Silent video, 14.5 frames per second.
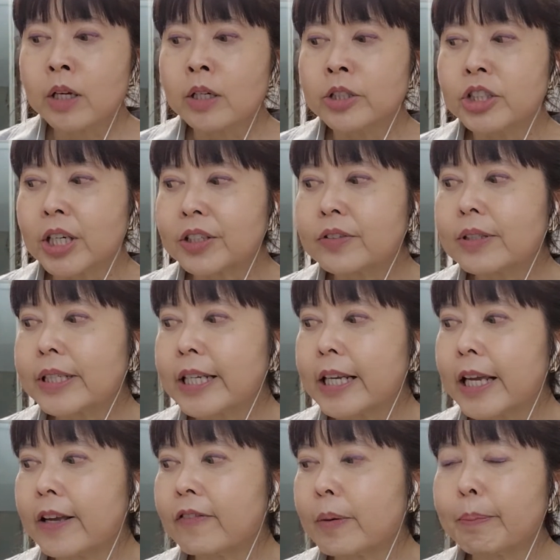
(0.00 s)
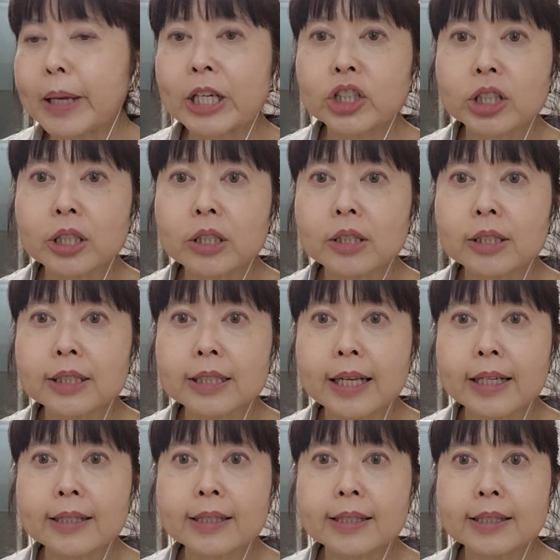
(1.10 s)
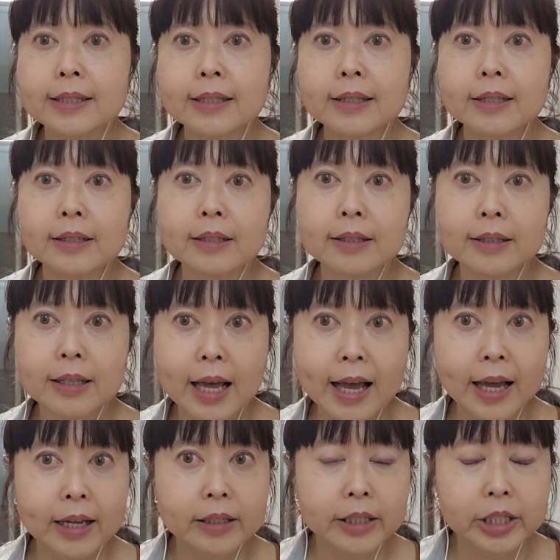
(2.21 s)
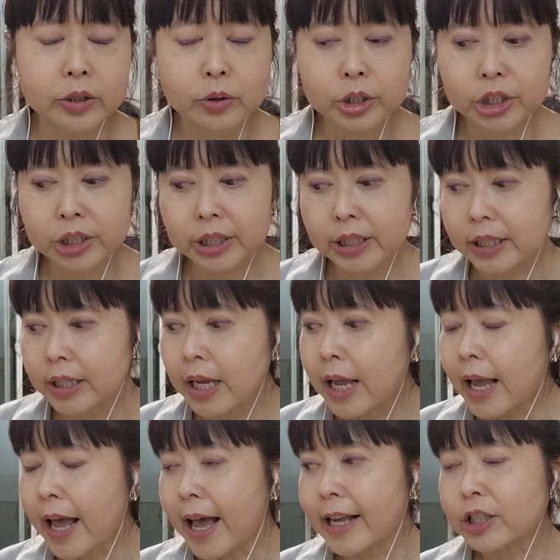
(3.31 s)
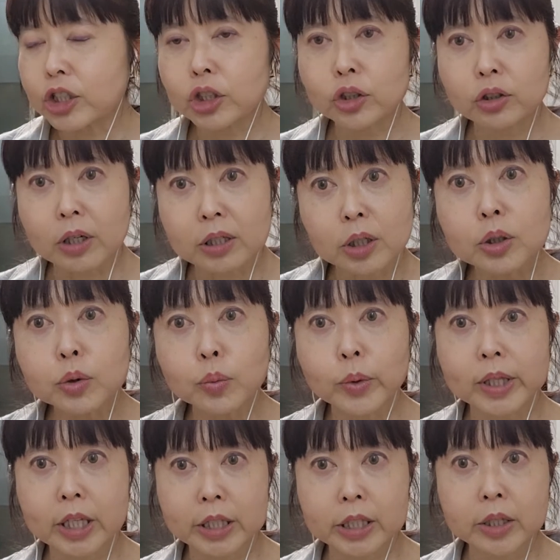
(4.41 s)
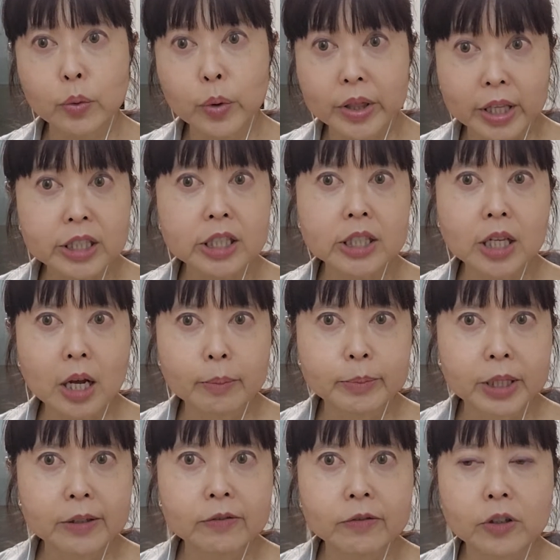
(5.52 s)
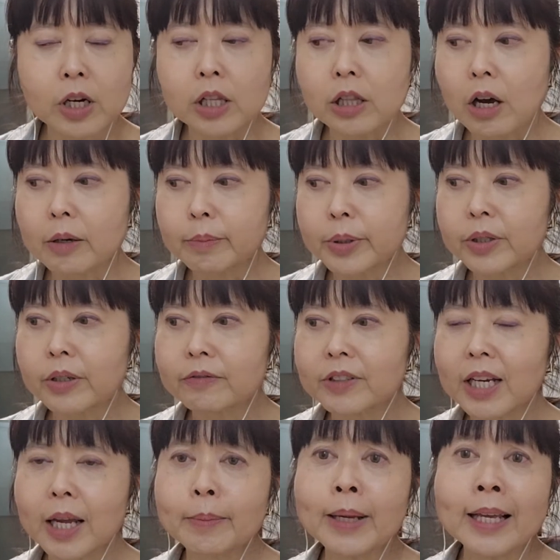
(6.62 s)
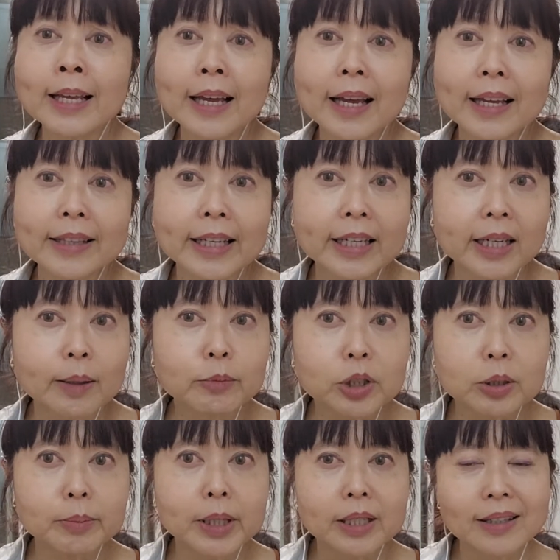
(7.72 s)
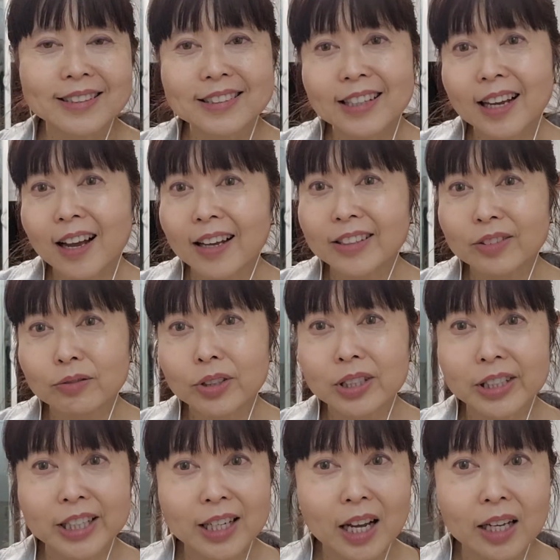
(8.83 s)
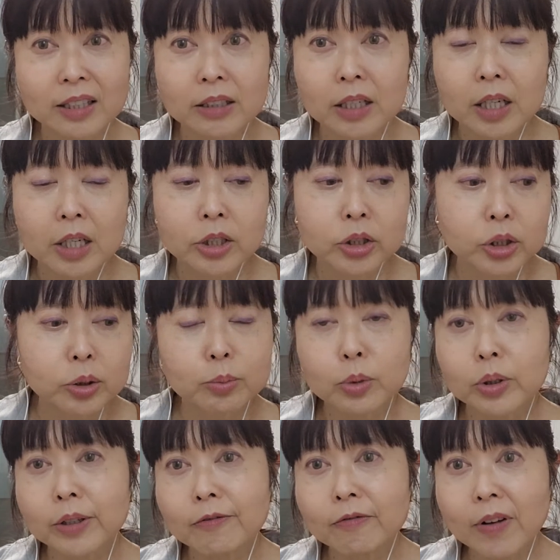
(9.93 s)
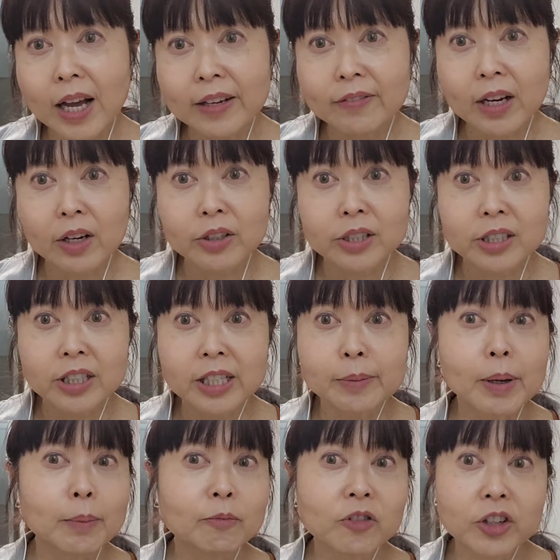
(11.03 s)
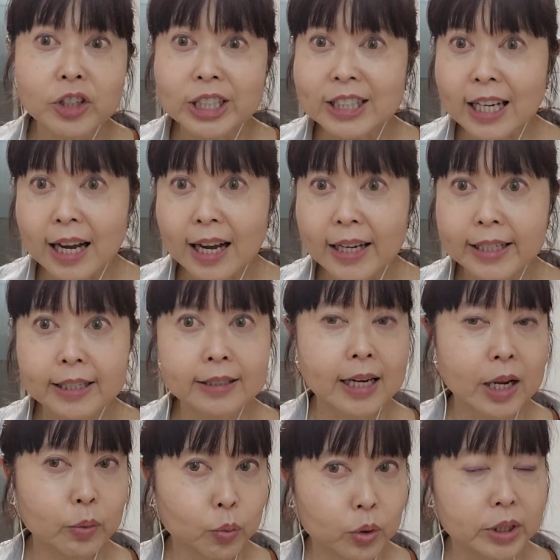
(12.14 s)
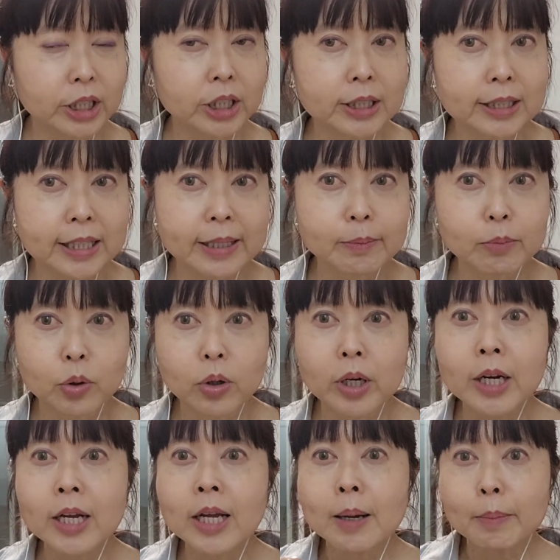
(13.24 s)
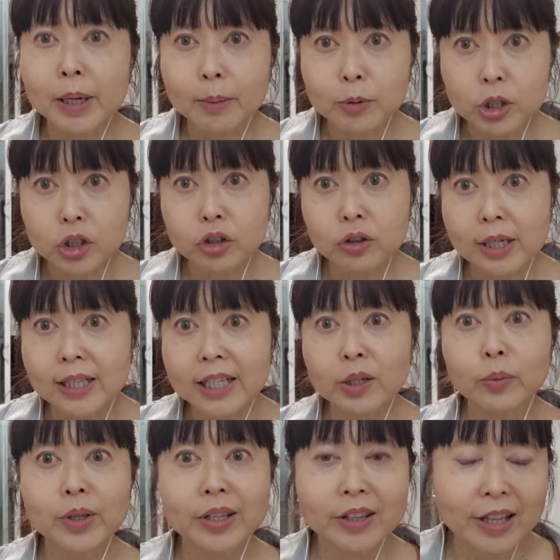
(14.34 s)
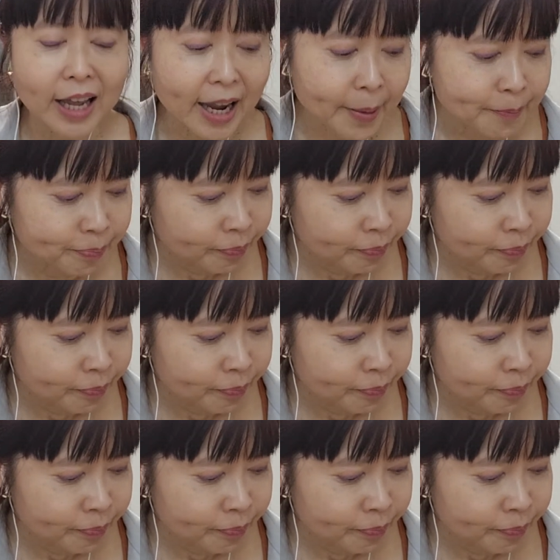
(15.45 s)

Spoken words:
Generally, if a patient says that he or she has struggled with insomnia for a long period of time, and they come to me and they say, I really can't do more than 5 hours sleep. I'm very tired. I want to sleep more, but I'm struggling with that.